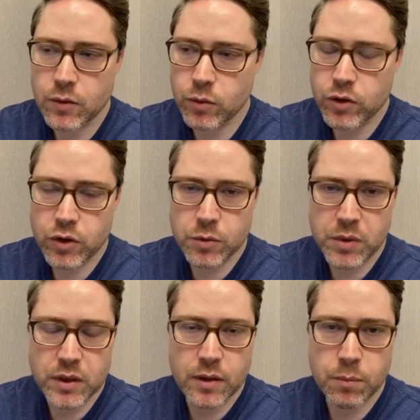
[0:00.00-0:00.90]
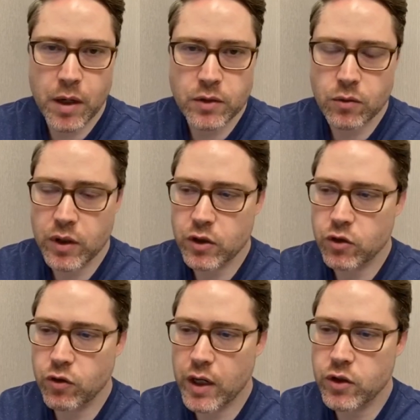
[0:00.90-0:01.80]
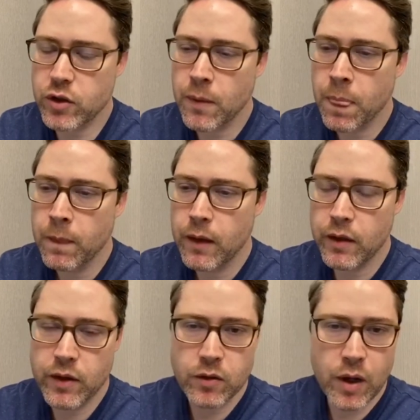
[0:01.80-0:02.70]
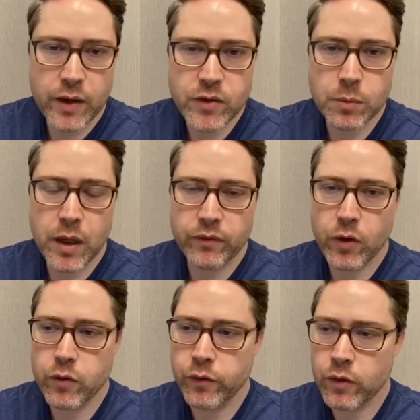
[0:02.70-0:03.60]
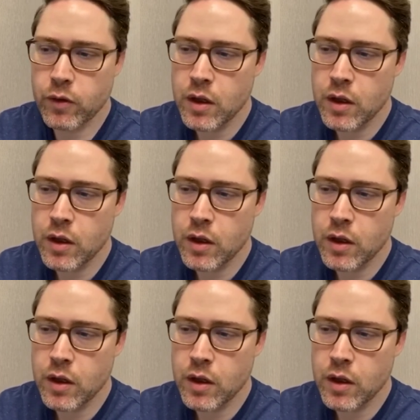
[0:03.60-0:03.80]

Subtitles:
which just means the muscle gets stretched, and then you have some leftover